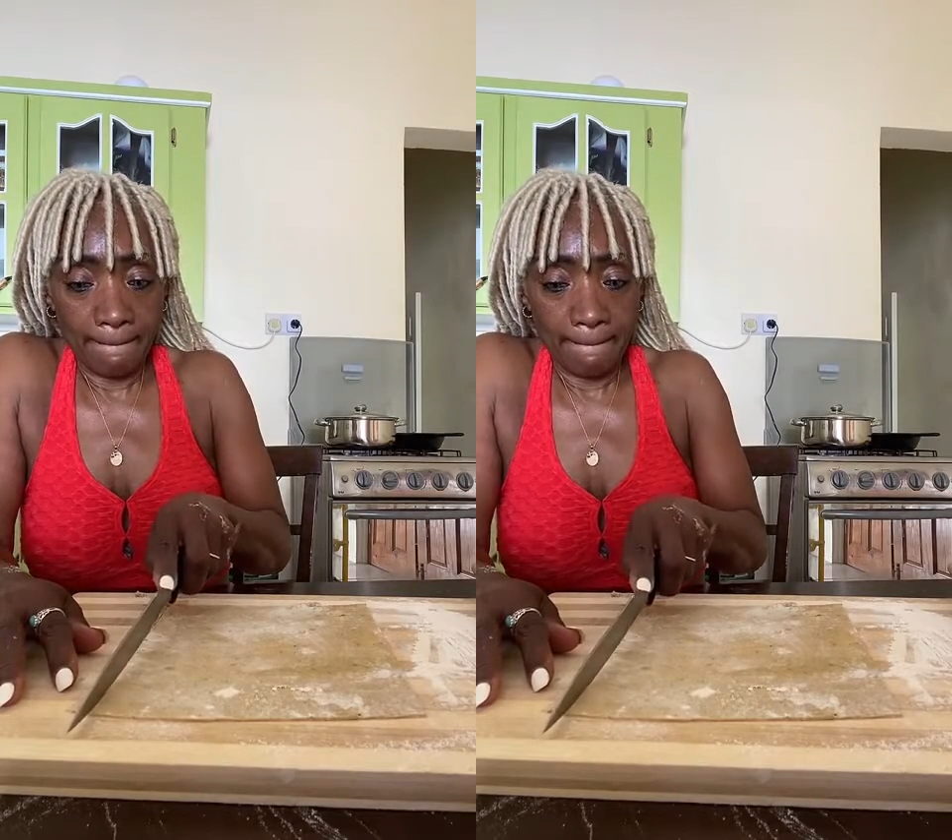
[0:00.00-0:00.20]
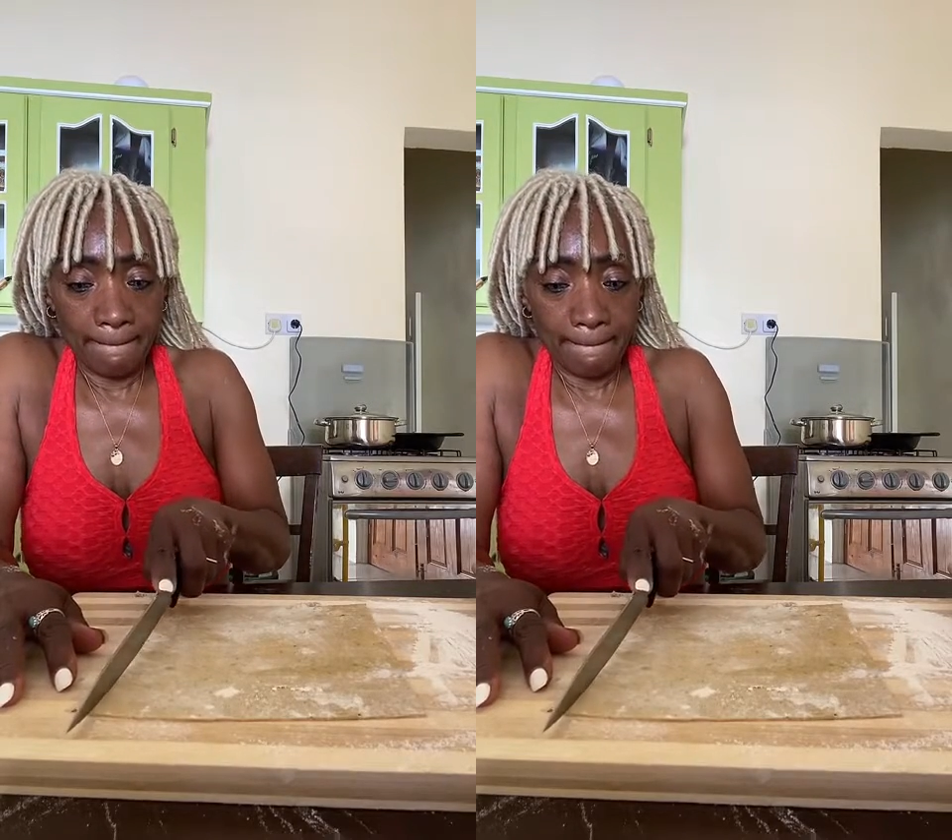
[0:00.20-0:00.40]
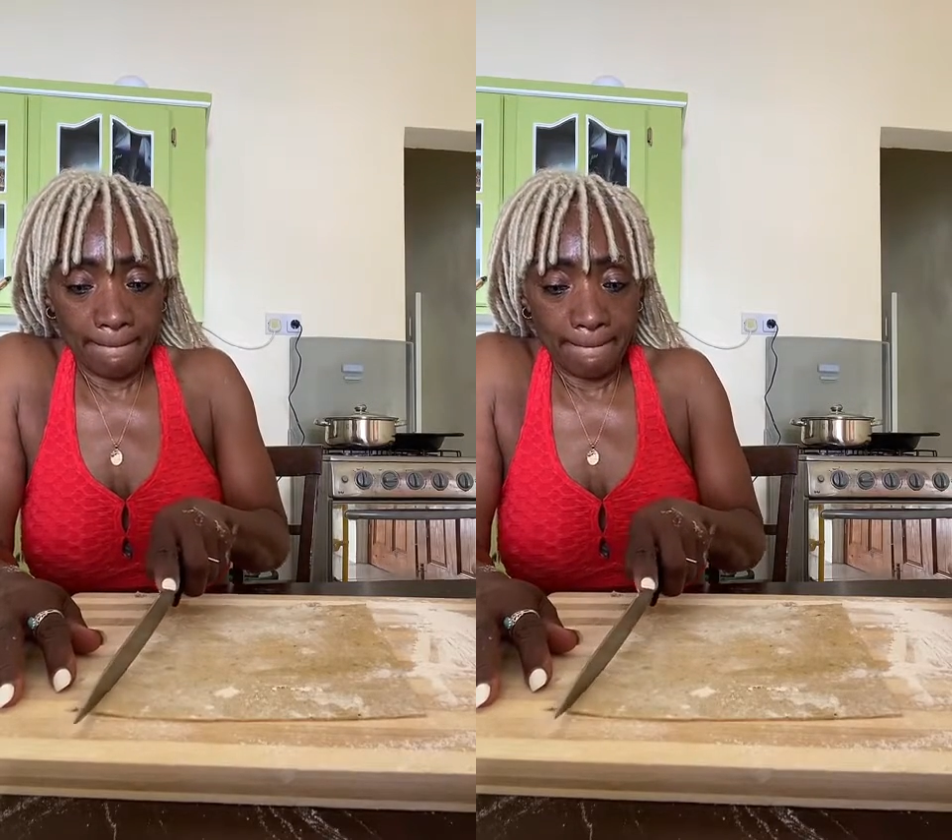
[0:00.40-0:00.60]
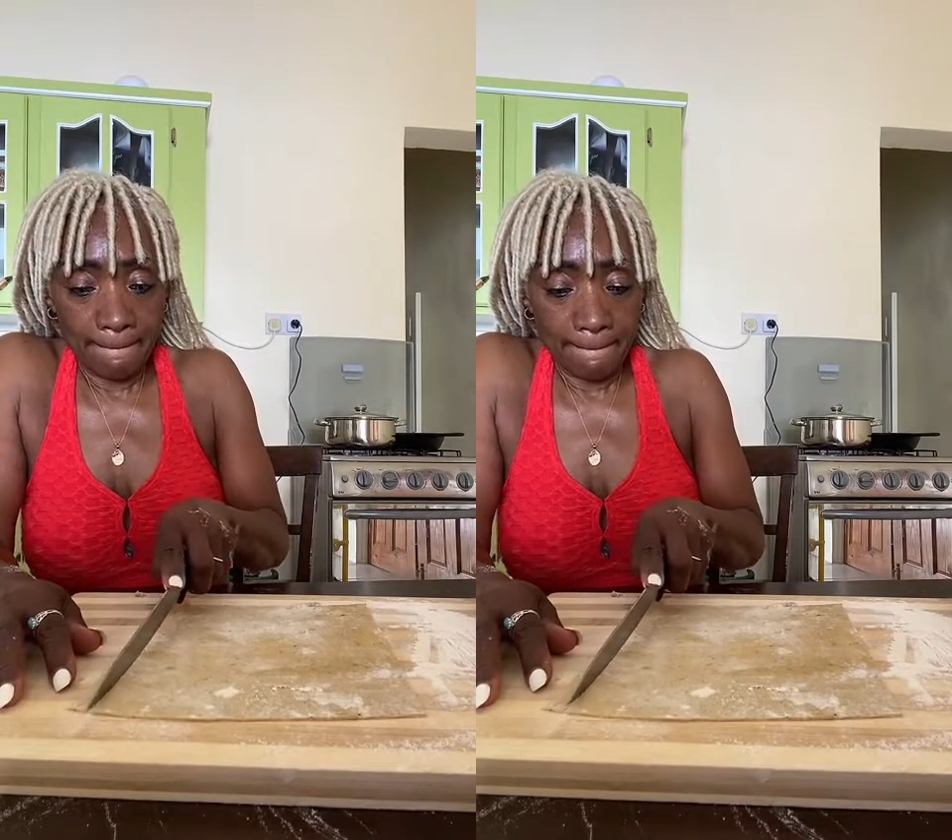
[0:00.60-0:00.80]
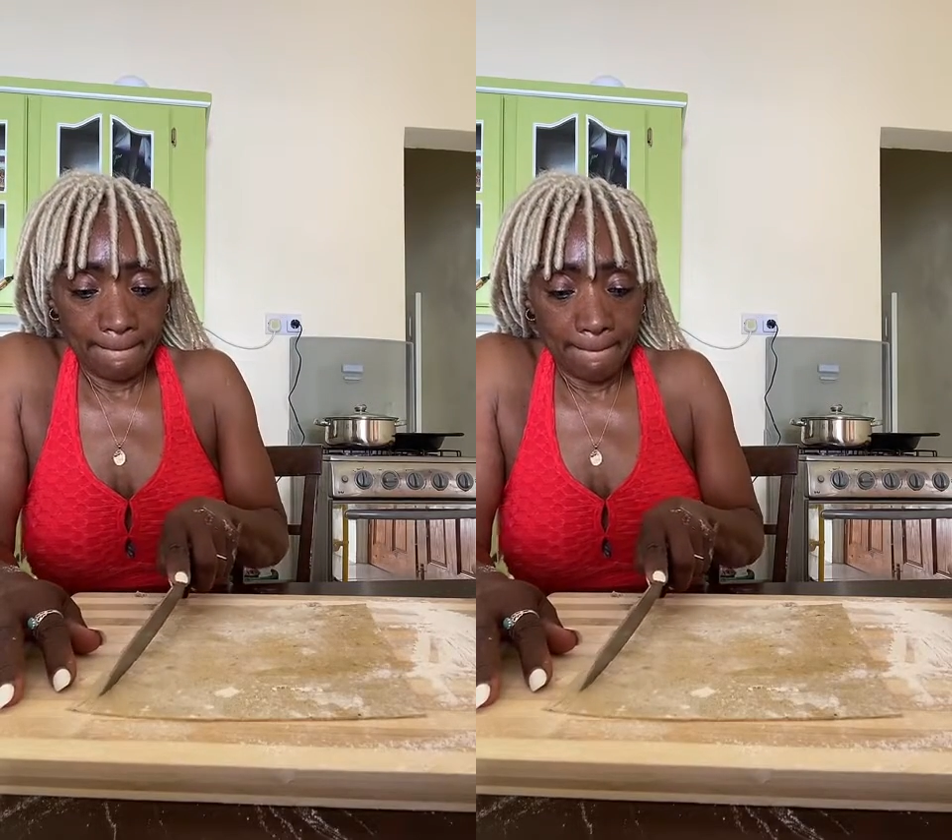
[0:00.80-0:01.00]

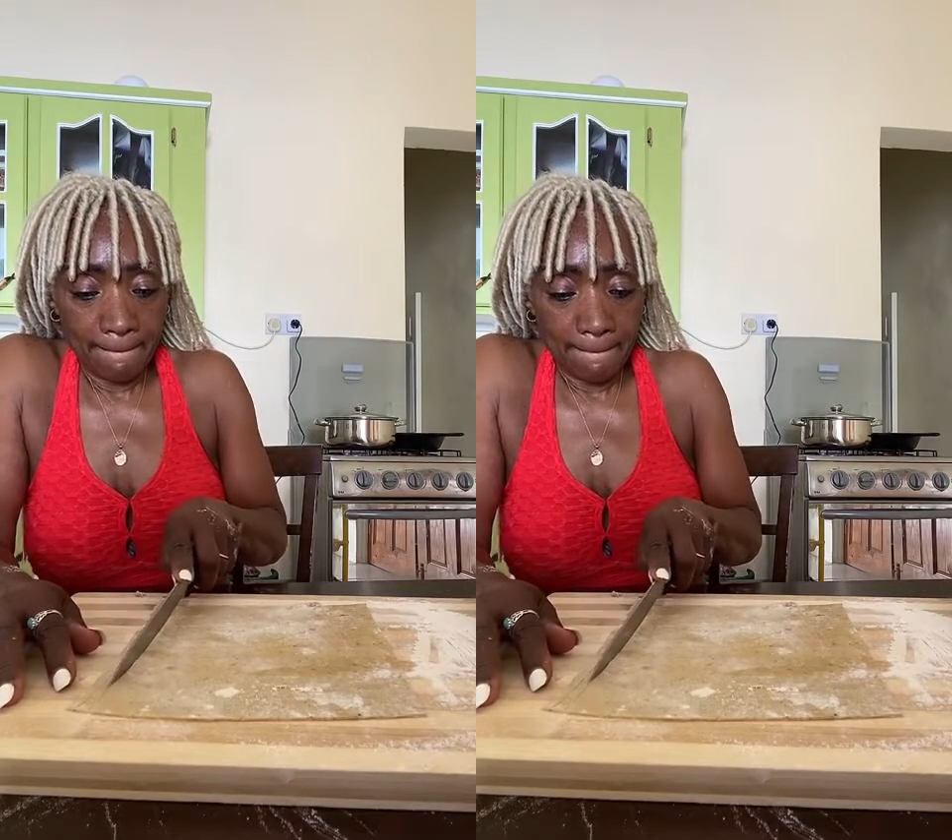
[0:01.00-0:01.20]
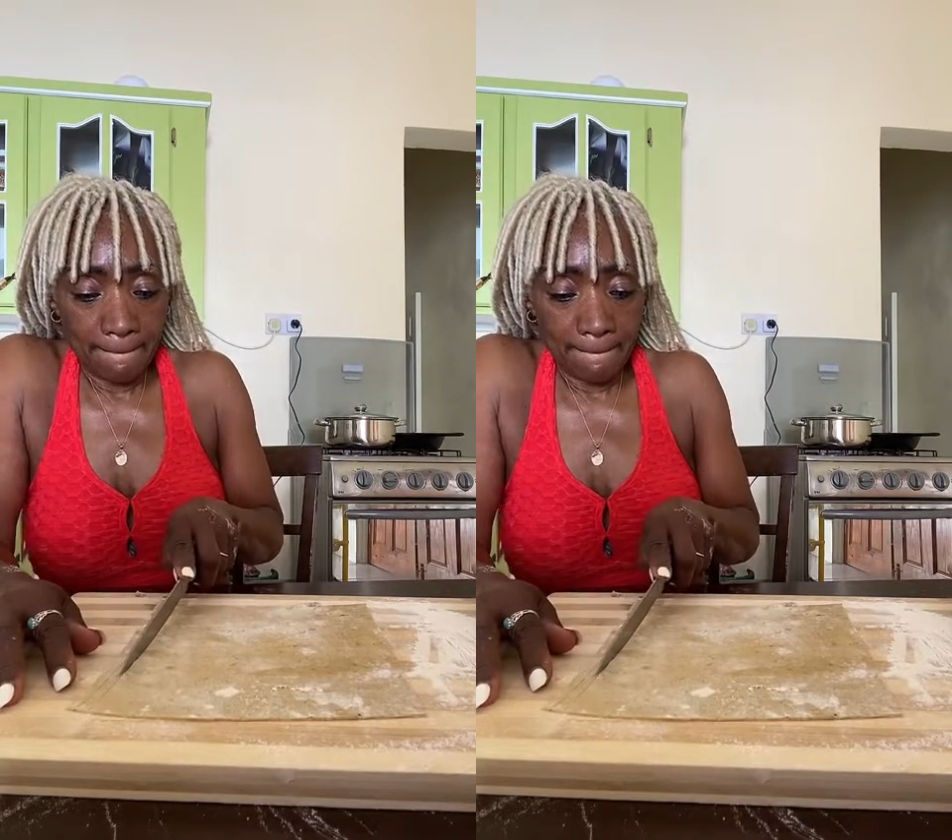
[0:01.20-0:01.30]
Absolutely nothing.